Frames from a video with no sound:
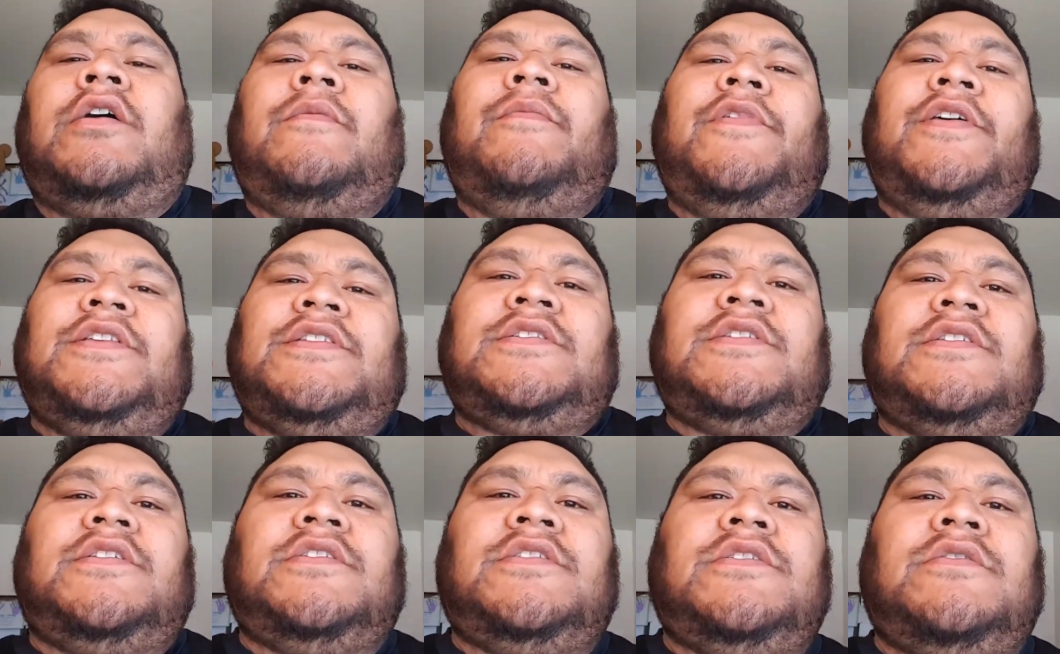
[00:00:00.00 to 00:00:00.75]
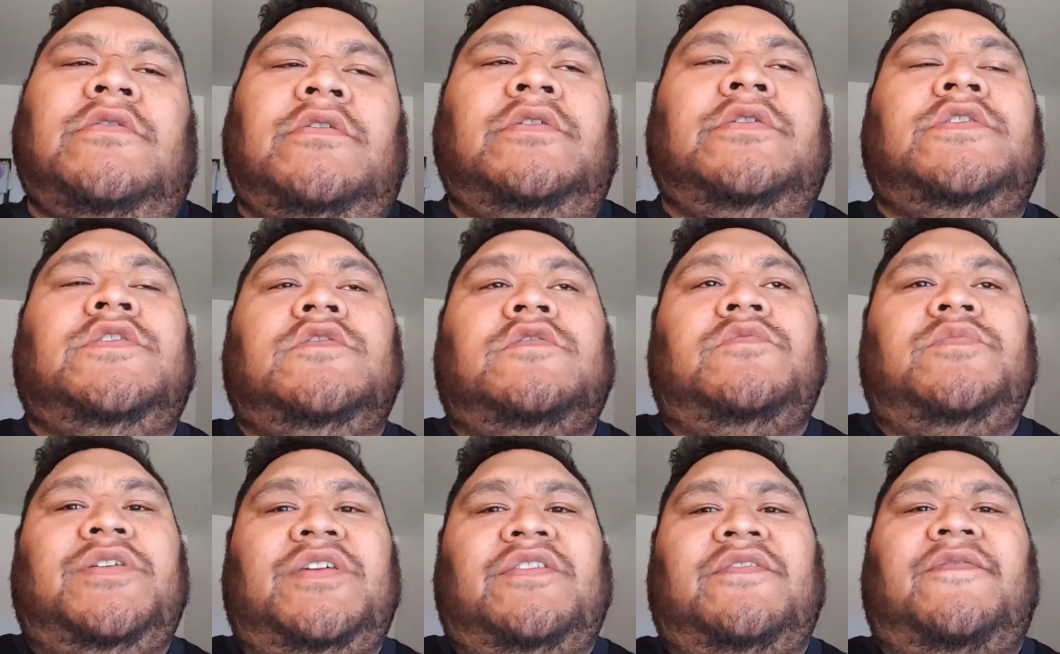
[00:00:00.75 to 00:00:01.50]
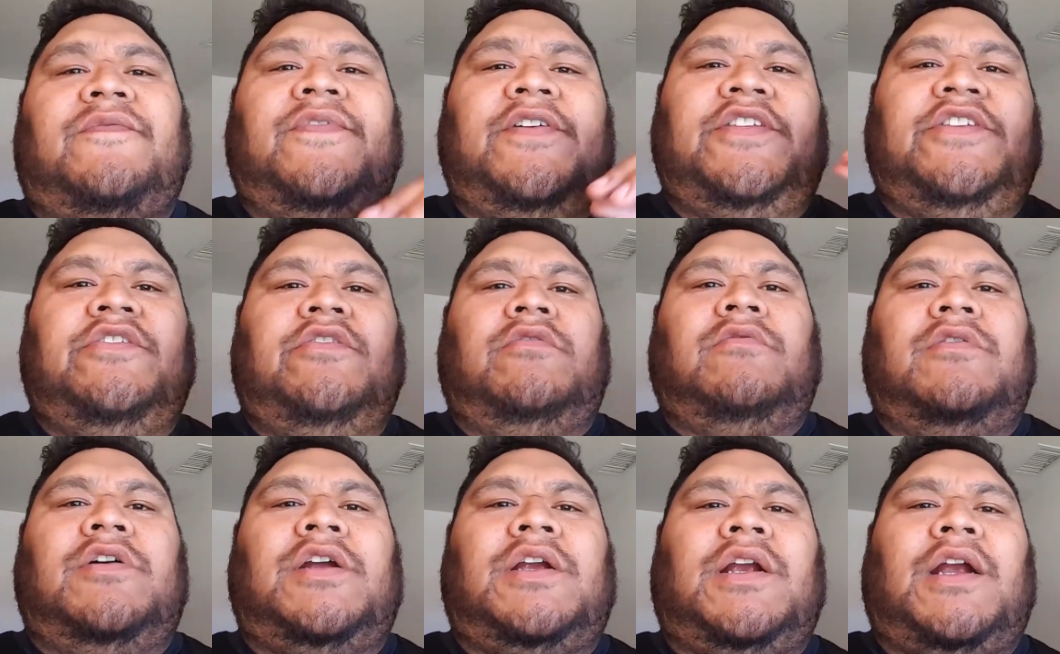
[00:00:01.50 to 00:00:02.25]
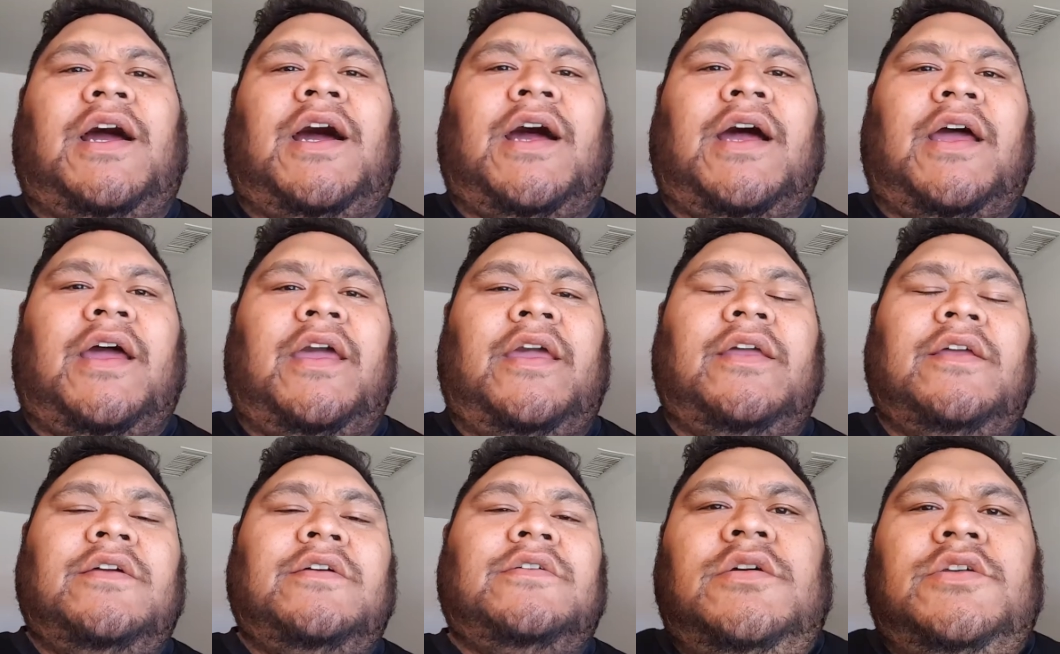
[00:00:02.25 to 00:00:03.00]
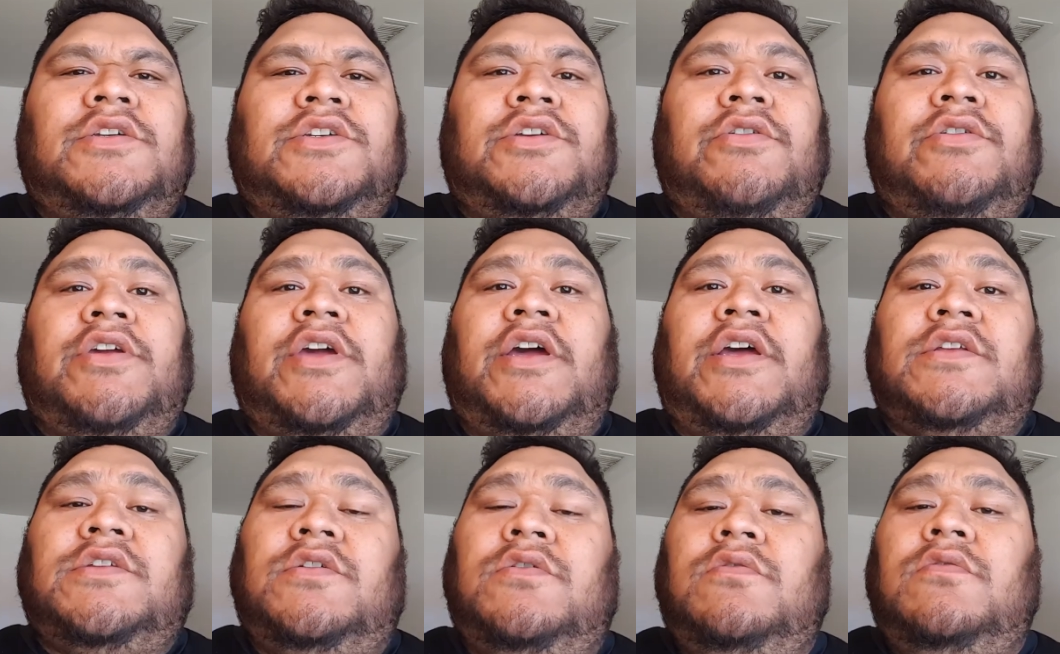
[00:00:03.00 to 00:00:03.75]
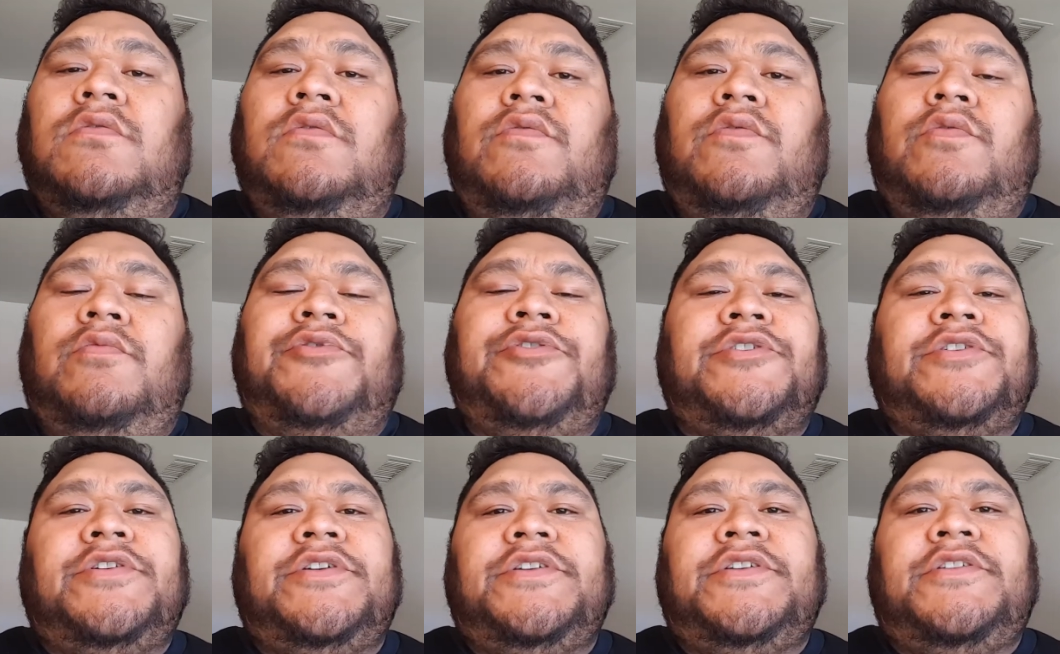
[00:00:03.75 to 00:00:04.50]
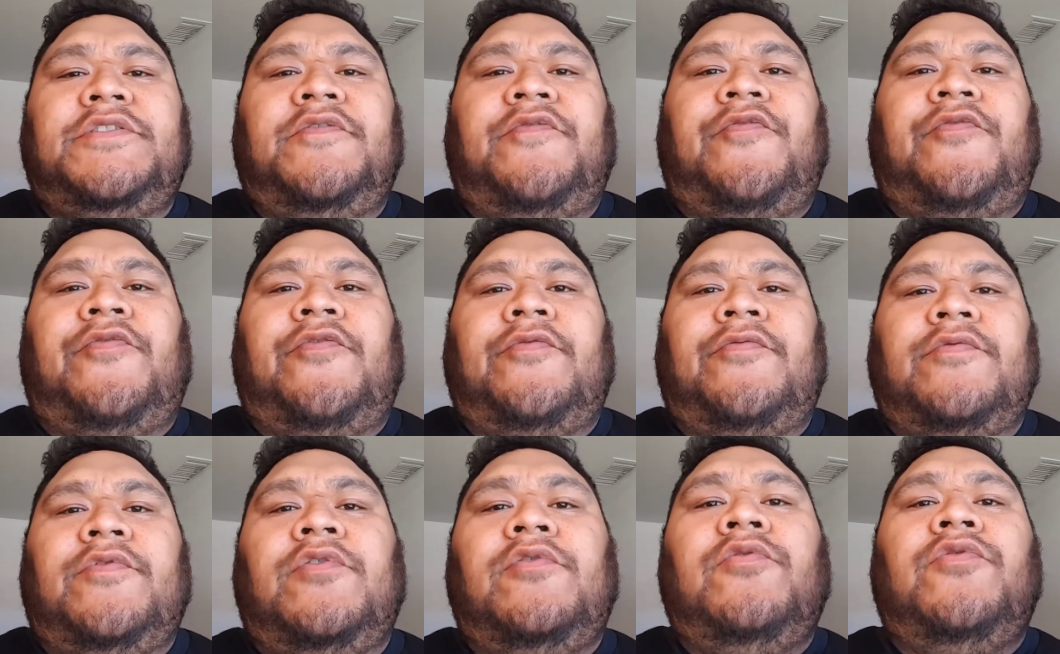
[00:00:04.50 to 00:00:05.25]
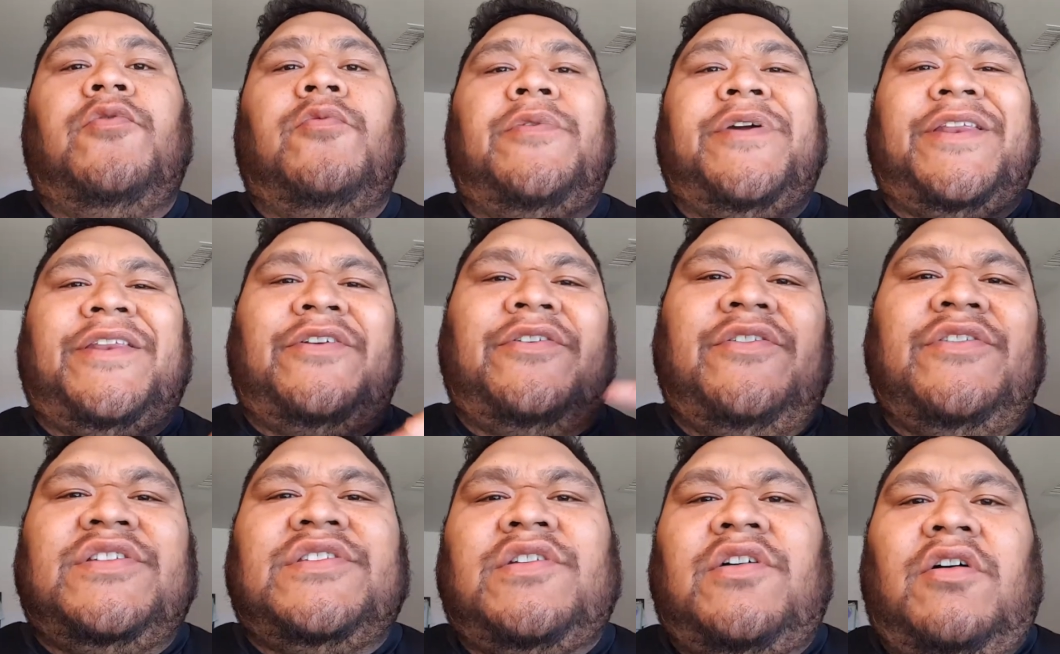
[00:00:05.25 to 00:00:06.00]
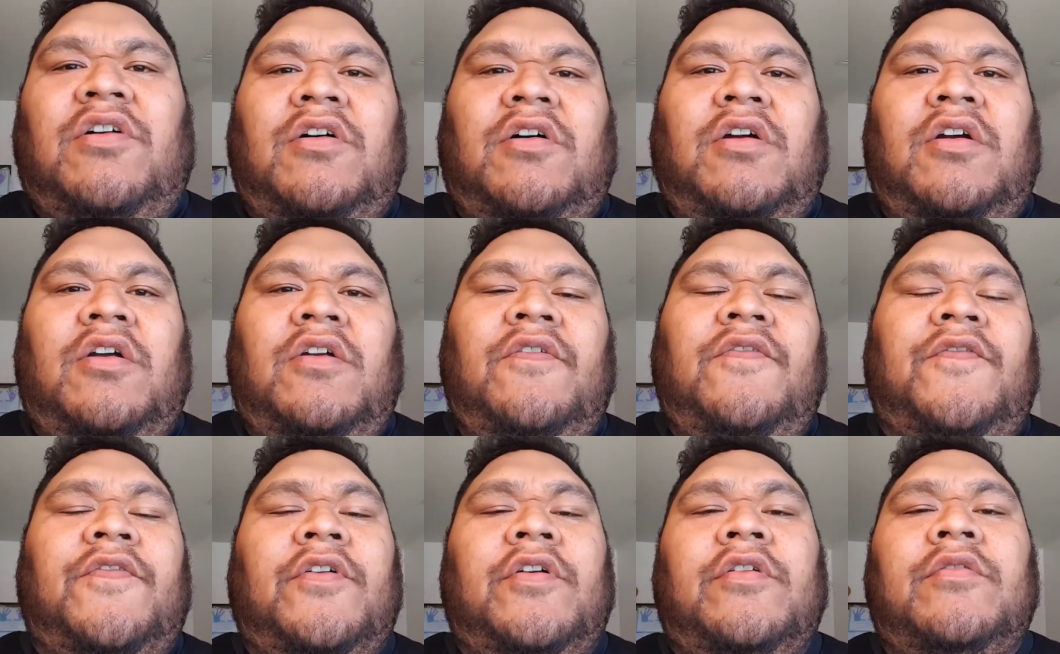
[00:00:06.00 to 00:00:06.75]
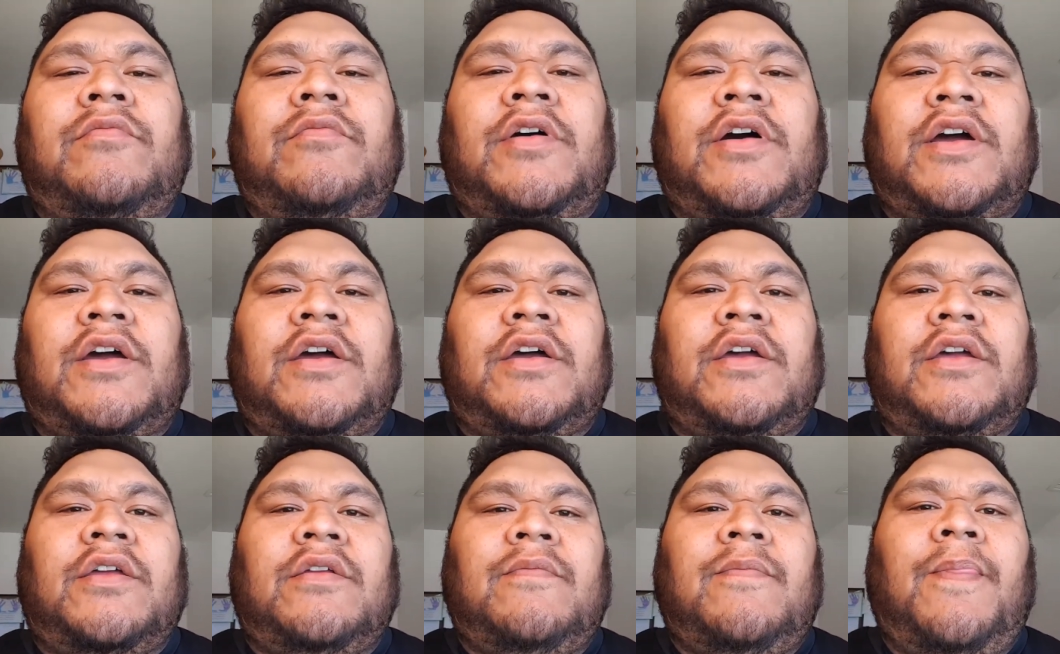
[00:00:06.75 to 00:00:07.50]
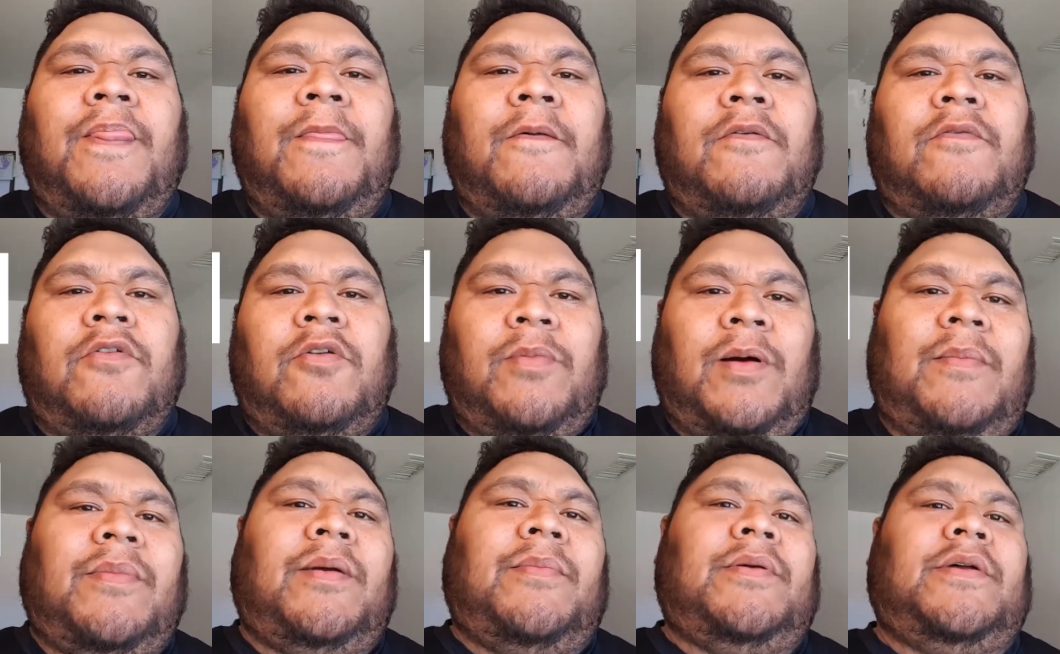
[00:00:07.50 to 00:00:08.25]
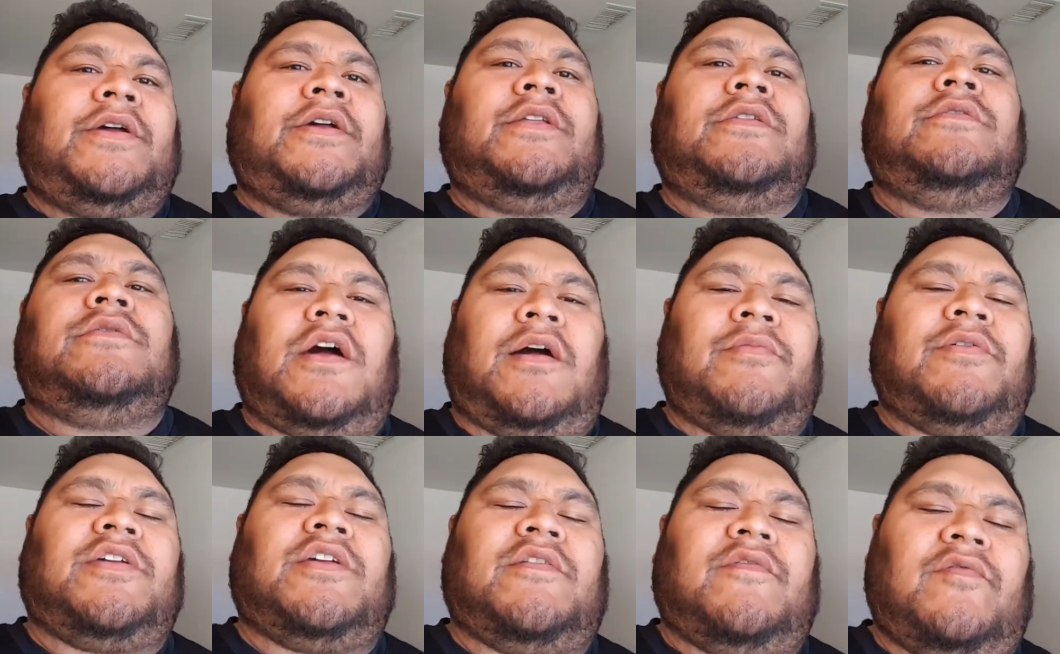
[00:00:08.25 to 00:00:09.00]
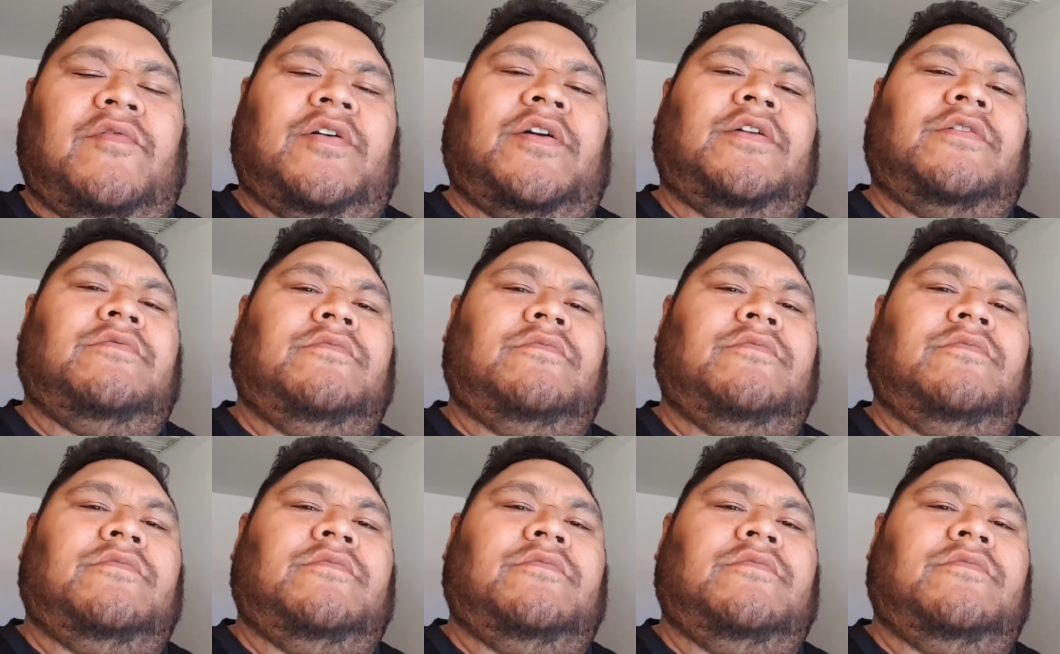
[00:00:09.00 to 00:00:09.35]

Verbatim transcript: This is going to be the video where I show you guys who the winners are from my Robot Batman comic giveaway.